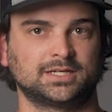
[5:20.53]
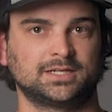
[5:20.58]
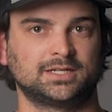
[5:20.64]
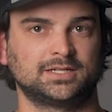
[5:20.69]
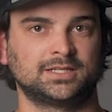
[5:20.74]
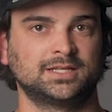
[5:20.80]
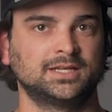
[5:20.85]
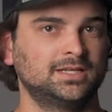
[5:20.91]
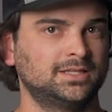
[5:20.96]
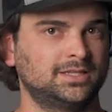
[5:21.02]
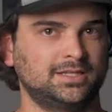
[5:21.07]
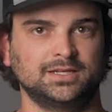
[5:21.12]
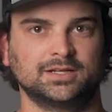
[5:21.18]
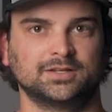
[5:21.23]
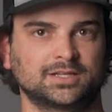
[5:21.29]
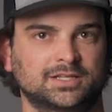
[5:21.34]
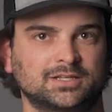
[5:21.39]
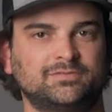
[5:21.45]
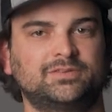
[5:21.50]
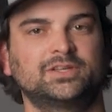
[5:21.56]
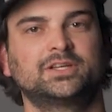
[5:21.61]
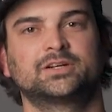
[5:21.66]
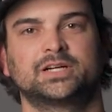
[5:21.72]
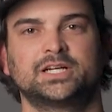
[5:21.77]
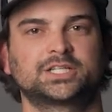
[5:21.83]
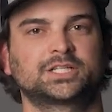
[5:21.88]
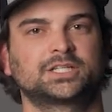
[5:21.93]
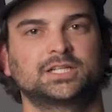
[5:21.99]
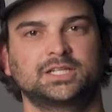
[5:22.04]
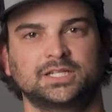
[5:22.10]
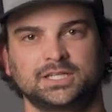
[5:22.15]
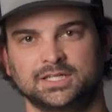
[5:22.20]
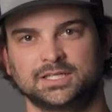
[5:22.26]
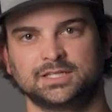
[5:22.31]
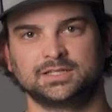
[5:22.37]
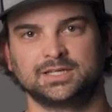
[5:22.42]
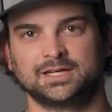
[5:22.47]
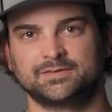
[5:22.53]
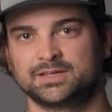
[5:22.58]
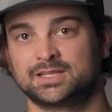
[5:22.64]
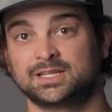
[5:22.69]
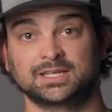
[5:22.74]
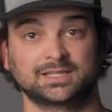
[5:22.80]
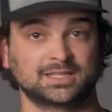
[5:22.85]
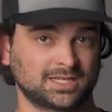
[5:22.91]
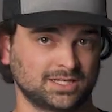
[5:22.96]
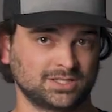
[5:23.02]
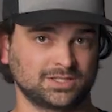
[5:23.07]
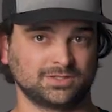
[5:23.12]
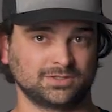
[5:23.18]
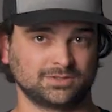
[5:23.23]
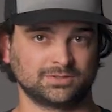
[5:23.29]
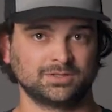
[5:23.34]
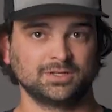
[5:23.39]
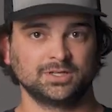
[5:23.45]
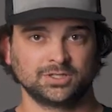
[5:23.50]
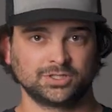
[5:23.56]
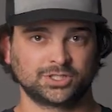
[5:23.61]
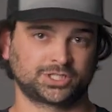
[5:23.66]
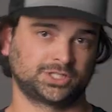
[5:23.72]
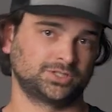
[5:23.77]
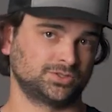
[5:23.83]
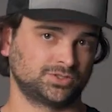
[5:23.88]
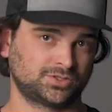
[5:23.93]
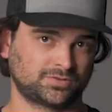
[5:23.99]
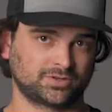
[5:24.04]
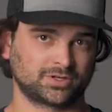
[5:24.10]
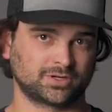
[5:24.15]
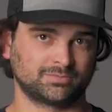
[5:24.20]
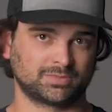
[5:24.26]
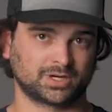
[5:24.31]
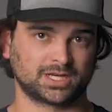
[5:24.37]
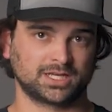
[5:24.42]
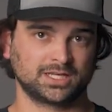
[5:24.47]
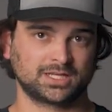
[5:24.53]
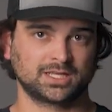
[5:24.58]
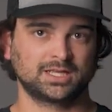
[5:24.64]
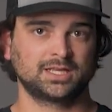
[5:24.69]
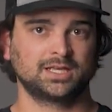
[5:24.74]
on the, you know, the configuration and everything that you choose for your bike.